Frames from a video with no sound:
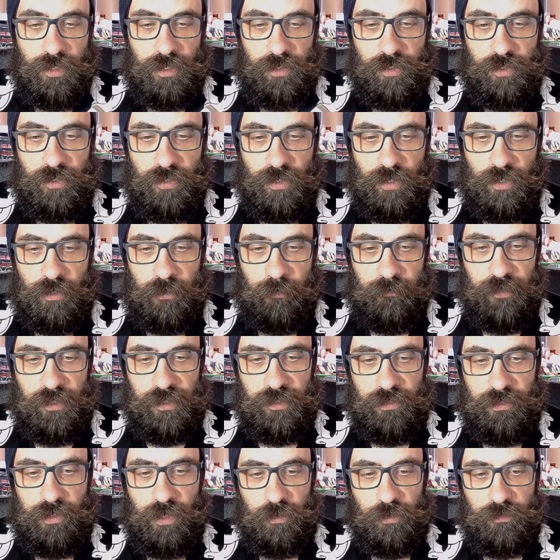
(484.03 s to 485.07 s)
So
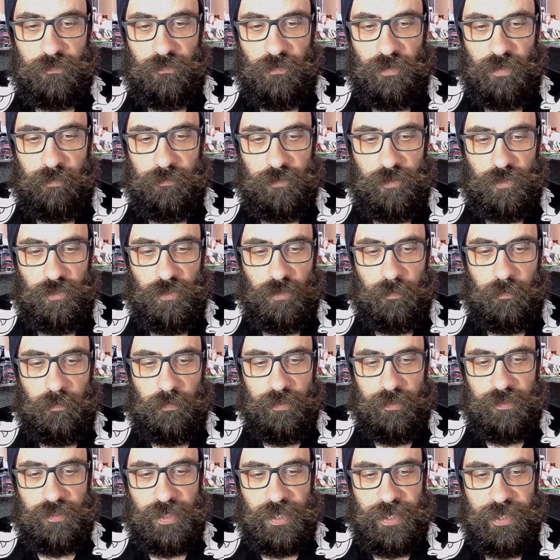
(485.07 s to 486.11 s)
this goes from
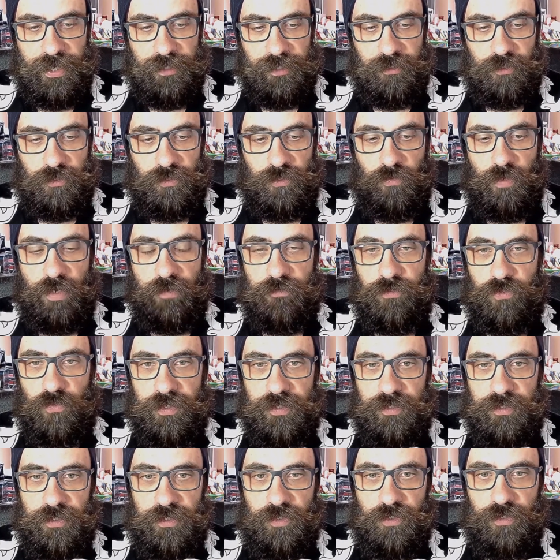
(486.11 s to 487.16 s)
2.8 to
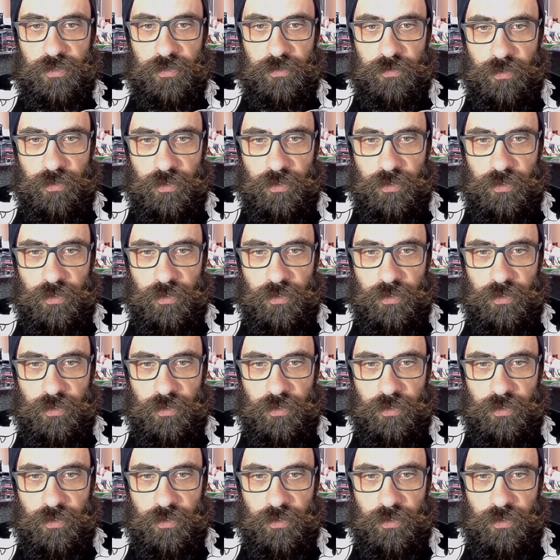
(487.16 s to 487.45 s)
f22.